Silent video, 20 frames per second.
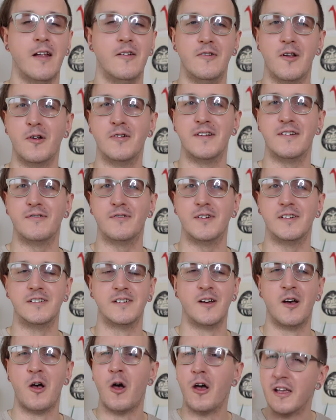No different,
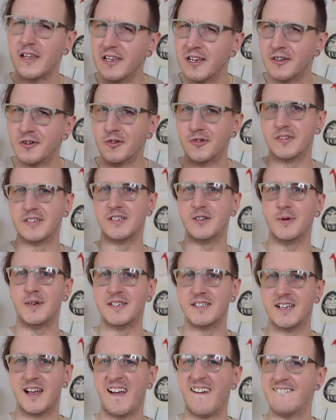you can already do
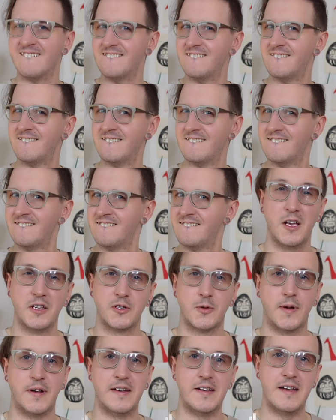it.
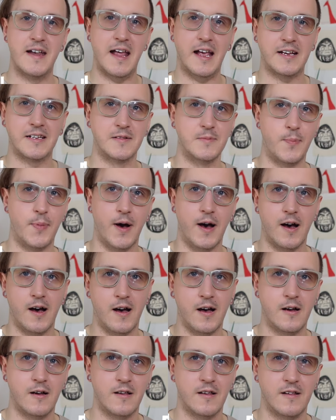So our next
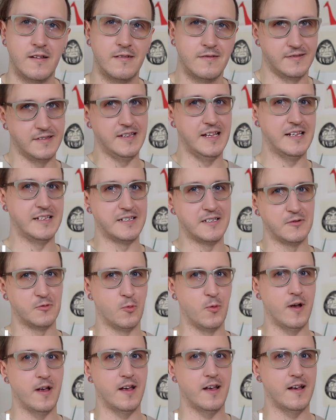bar, this is
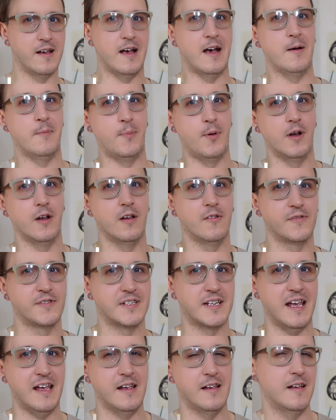where our pull-offs
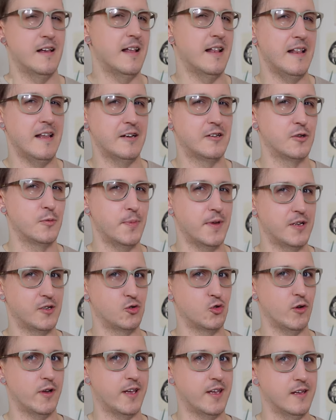get a little bit
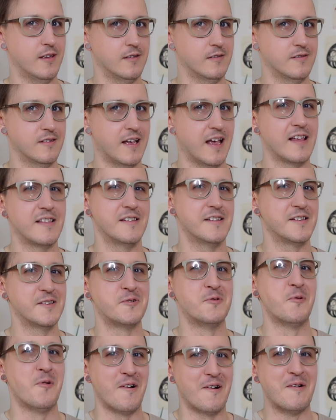trickier, okay? This
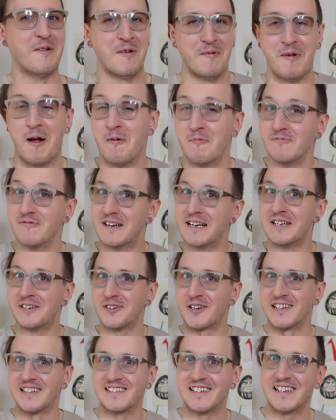is where I'm really
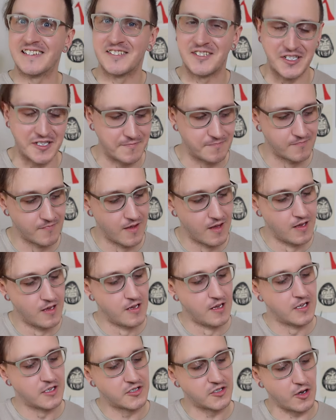trying to test you.
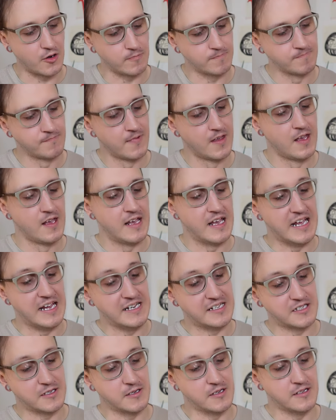So
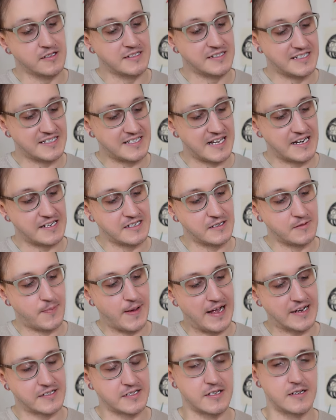it's a descending
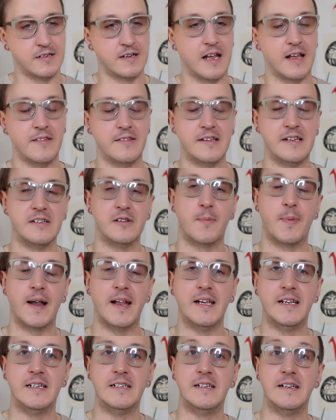pattern and these are
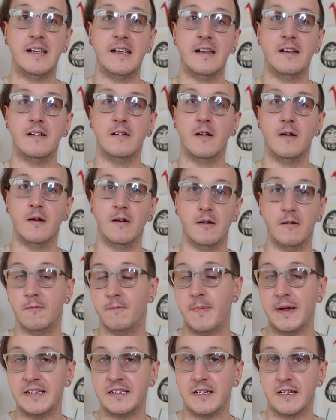played in
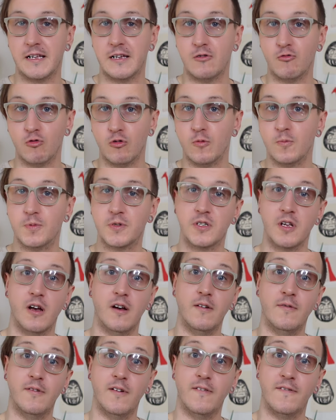basically groups
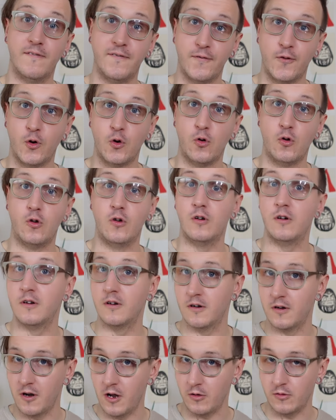of four
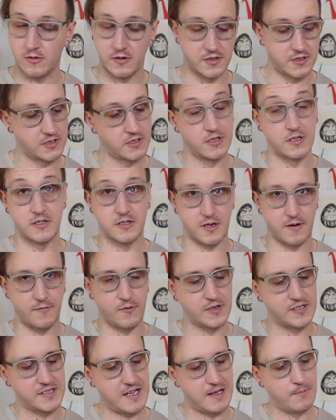notes. So
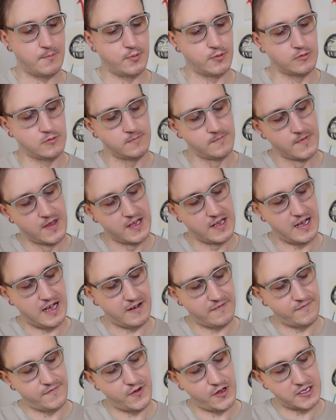for example,
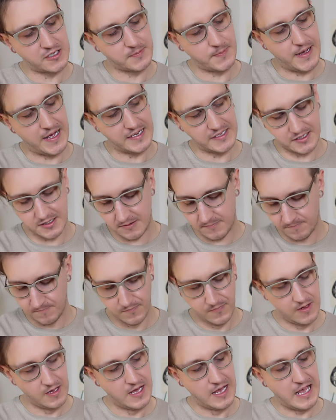our first pattern,
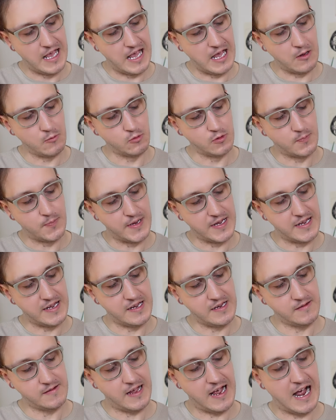it would
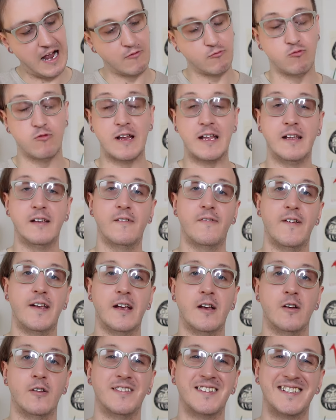be our ring
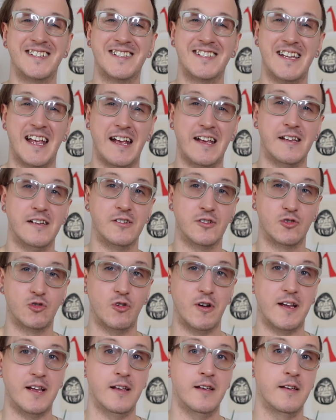finger on the second
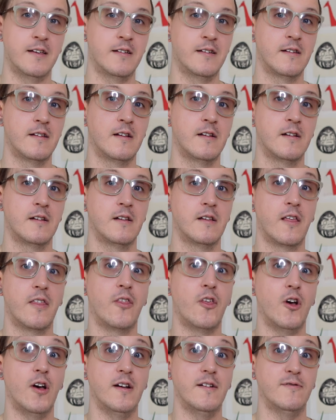string,
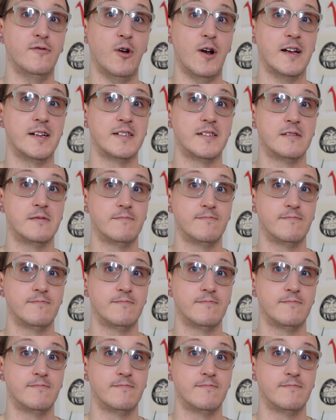third fret.